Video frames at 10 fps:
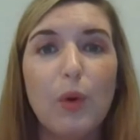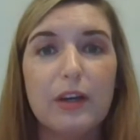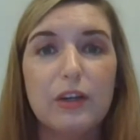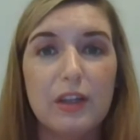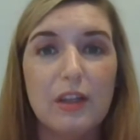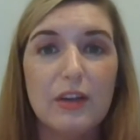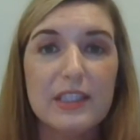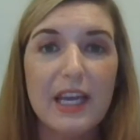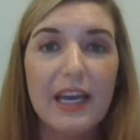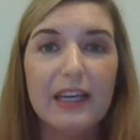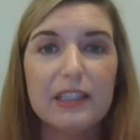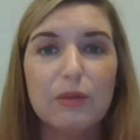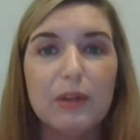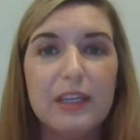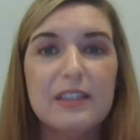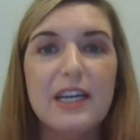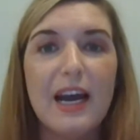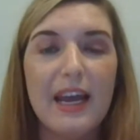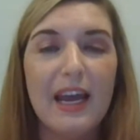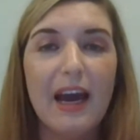what good looks like as it relates to
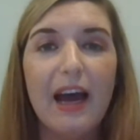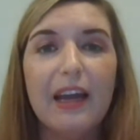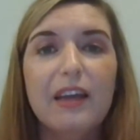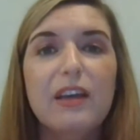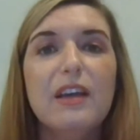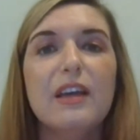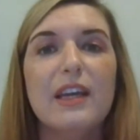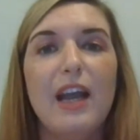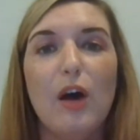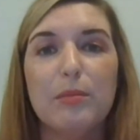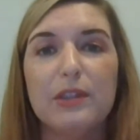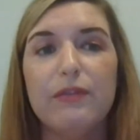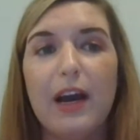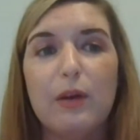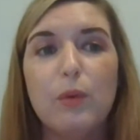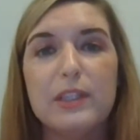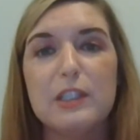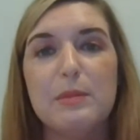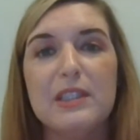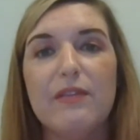A I, can help define what
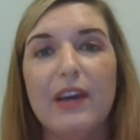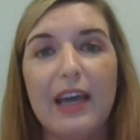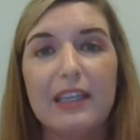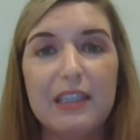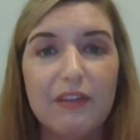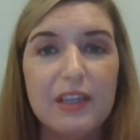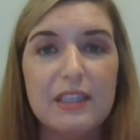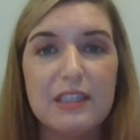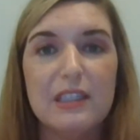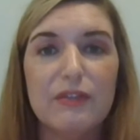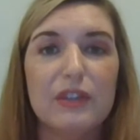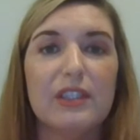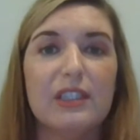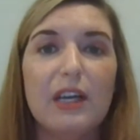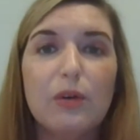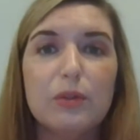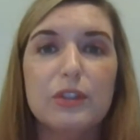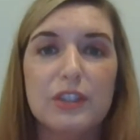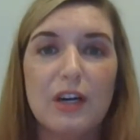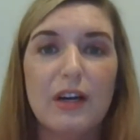specific activities and different
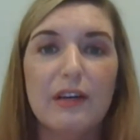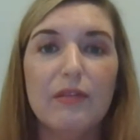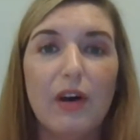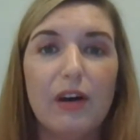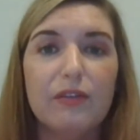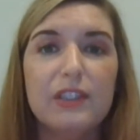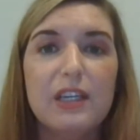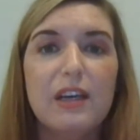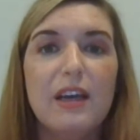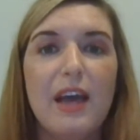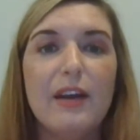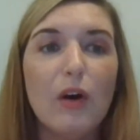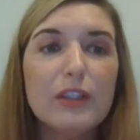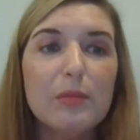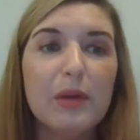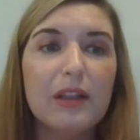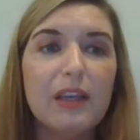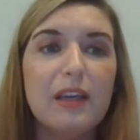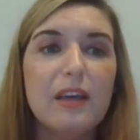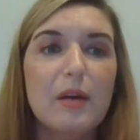stakeholders are involved, and
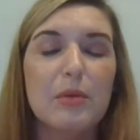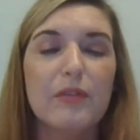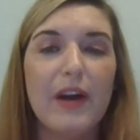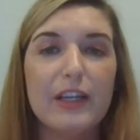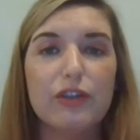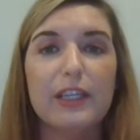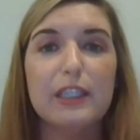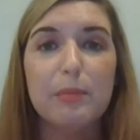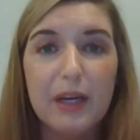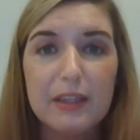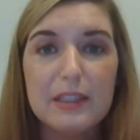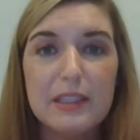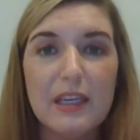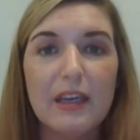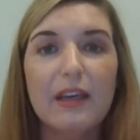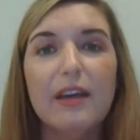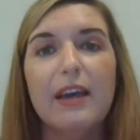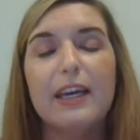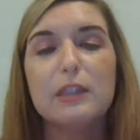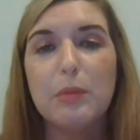ultimately provide transparency,
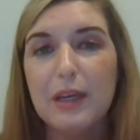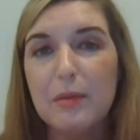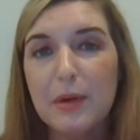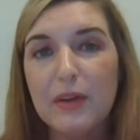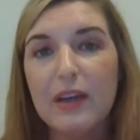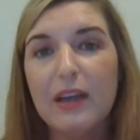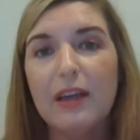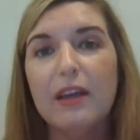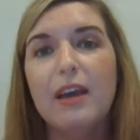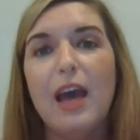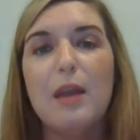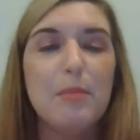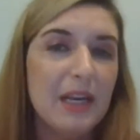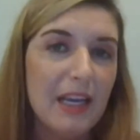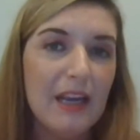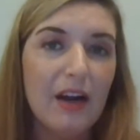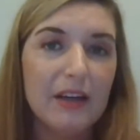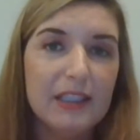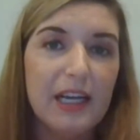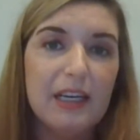explainability, and mitigate
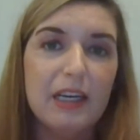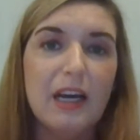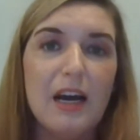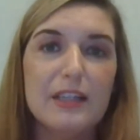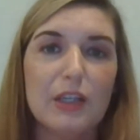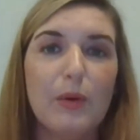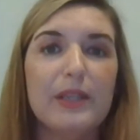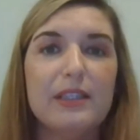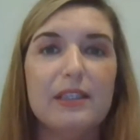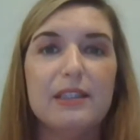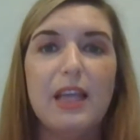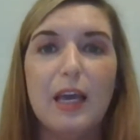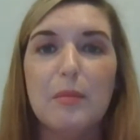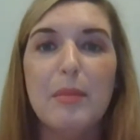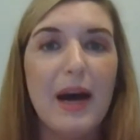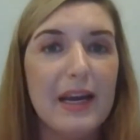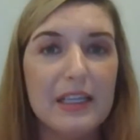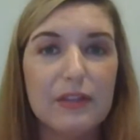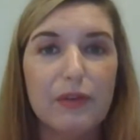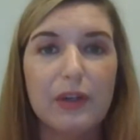unintended consequences like
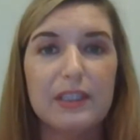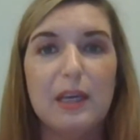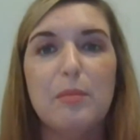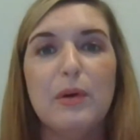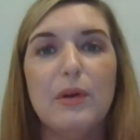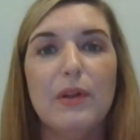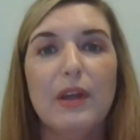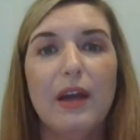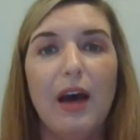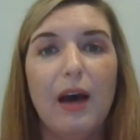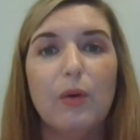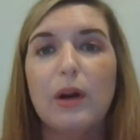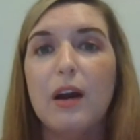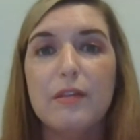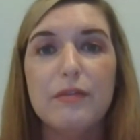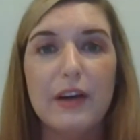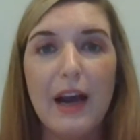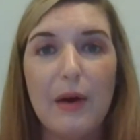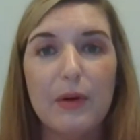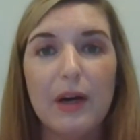bias, for example, uh, or unfair
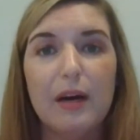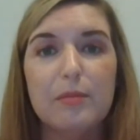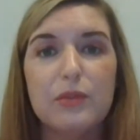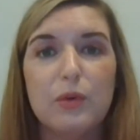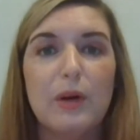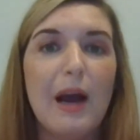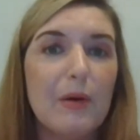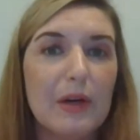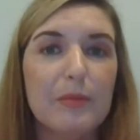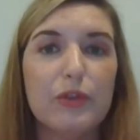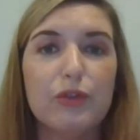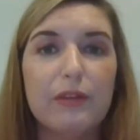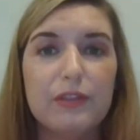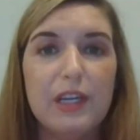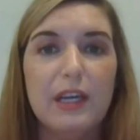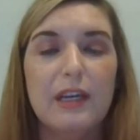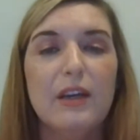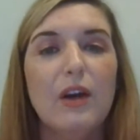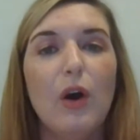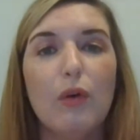outcomes or outcomes drifting
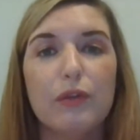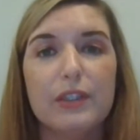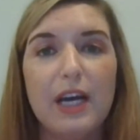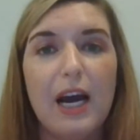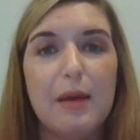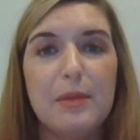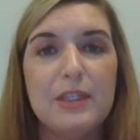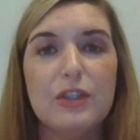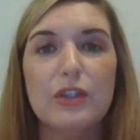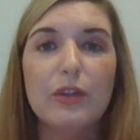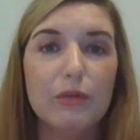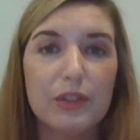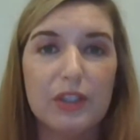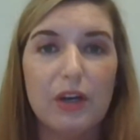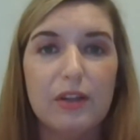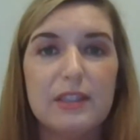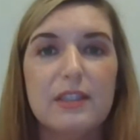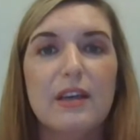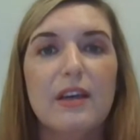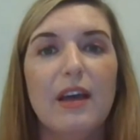over time into skewed results
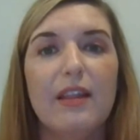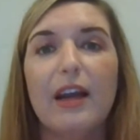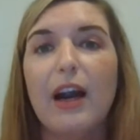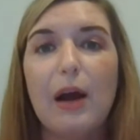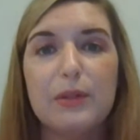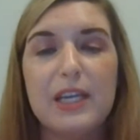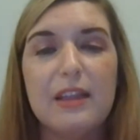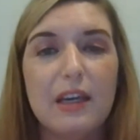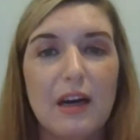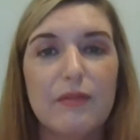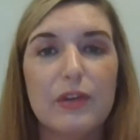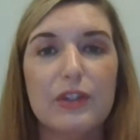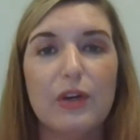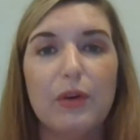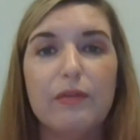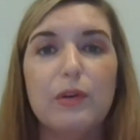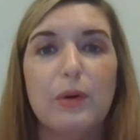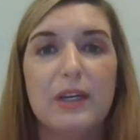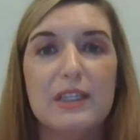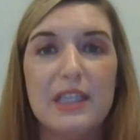that are outside the comfort zone of an
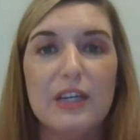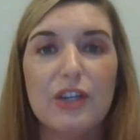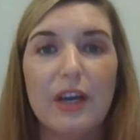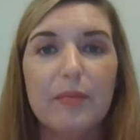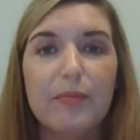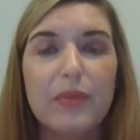organization.